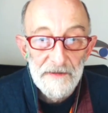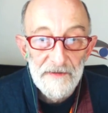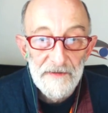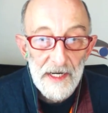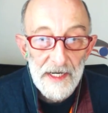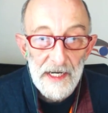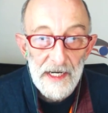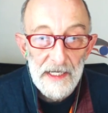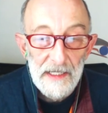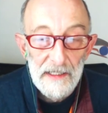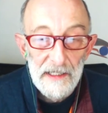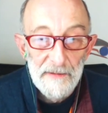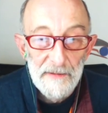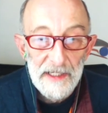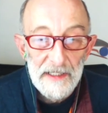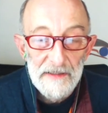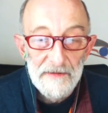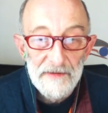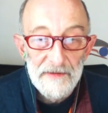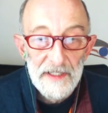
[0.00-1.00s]
finite limit
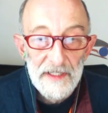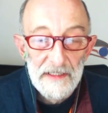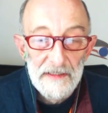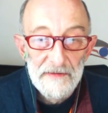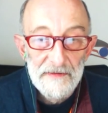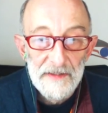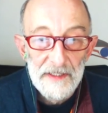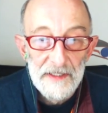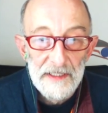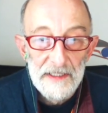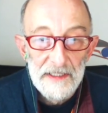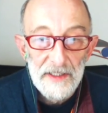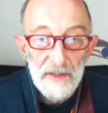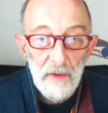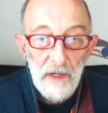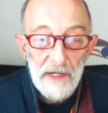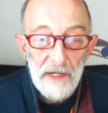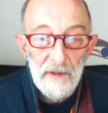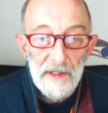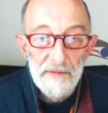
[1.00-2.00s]
of the
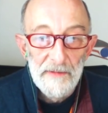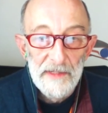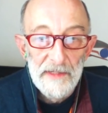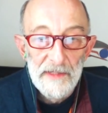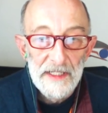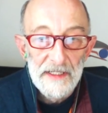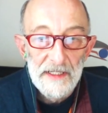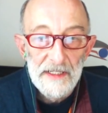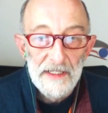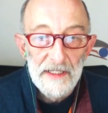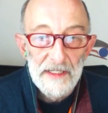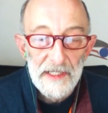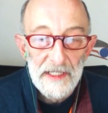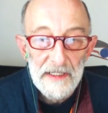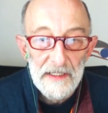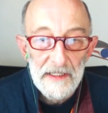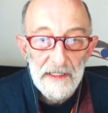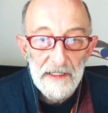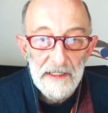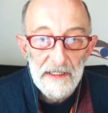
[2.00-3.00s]
21 million that'll
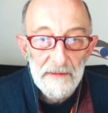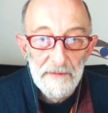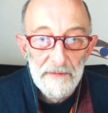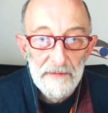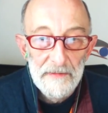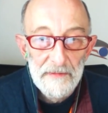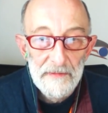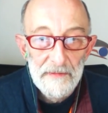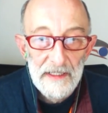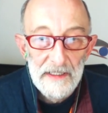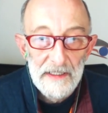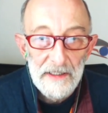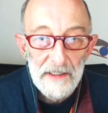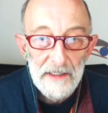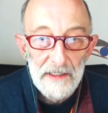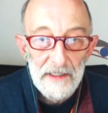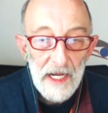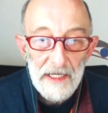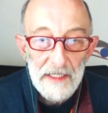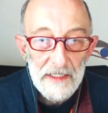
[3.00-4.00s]
be
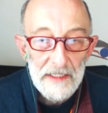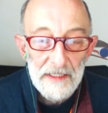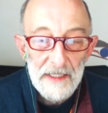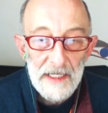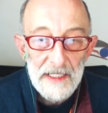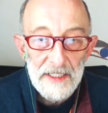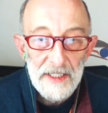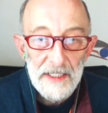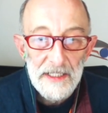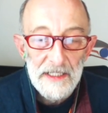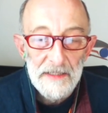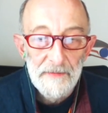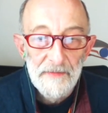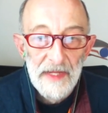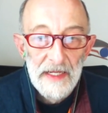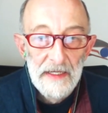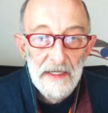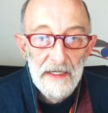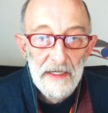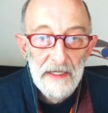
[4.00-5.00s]
created, and that's it.
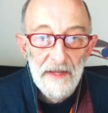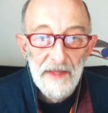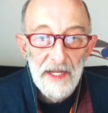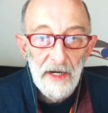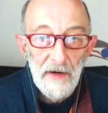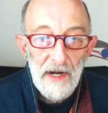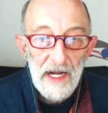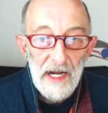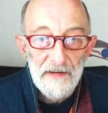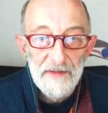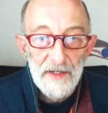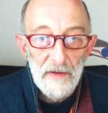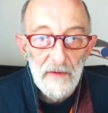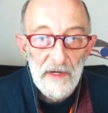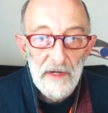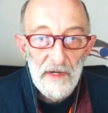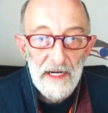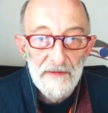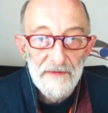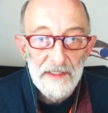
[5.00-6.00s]
And thereafter,
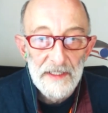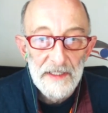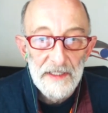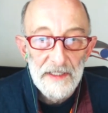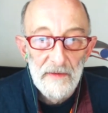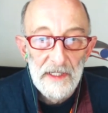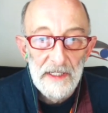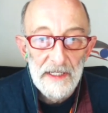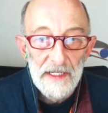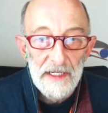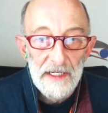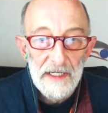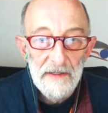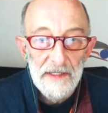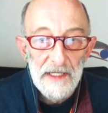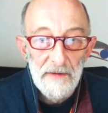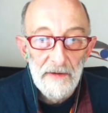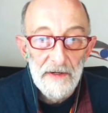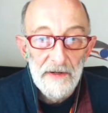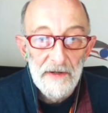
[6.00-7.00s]
we have to really,
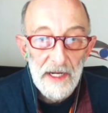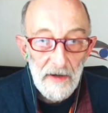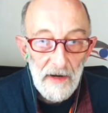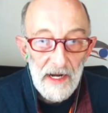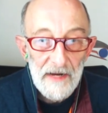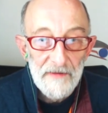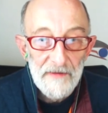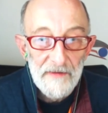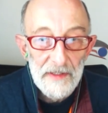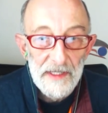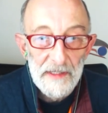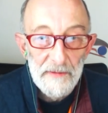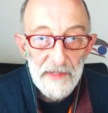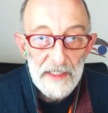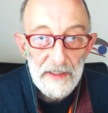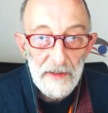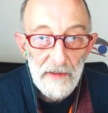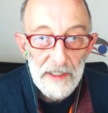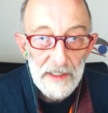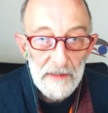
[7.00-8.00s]
thereafter in the
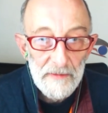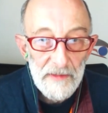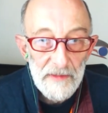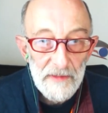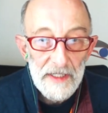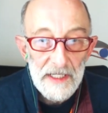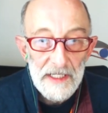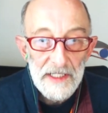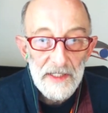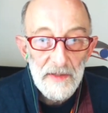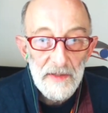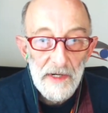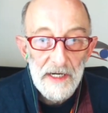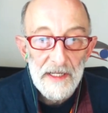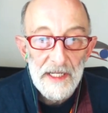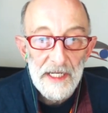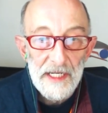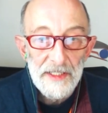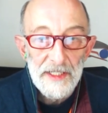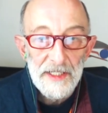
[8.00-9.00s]
Bitcoin community is when
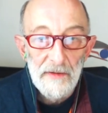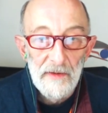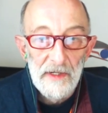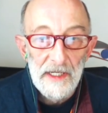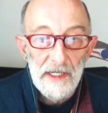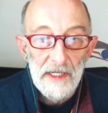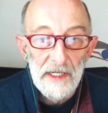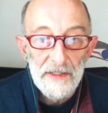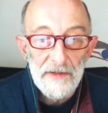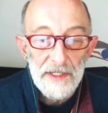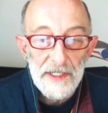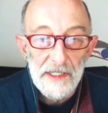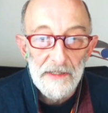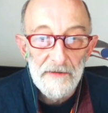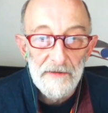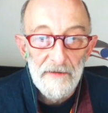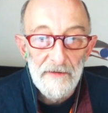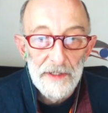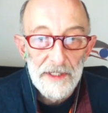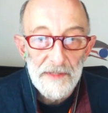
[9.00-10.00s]
things get really interesting
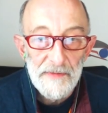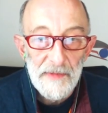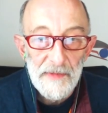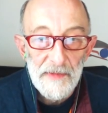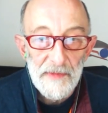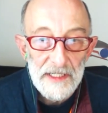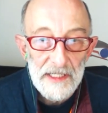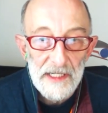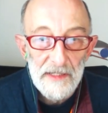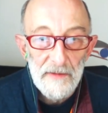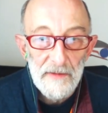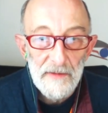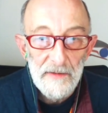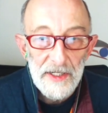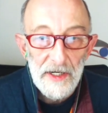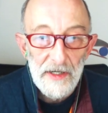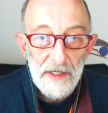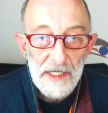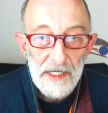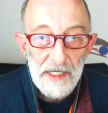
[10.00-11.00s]
for us, because then we
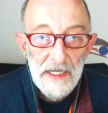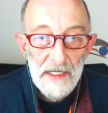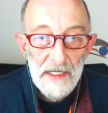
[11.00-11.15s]
start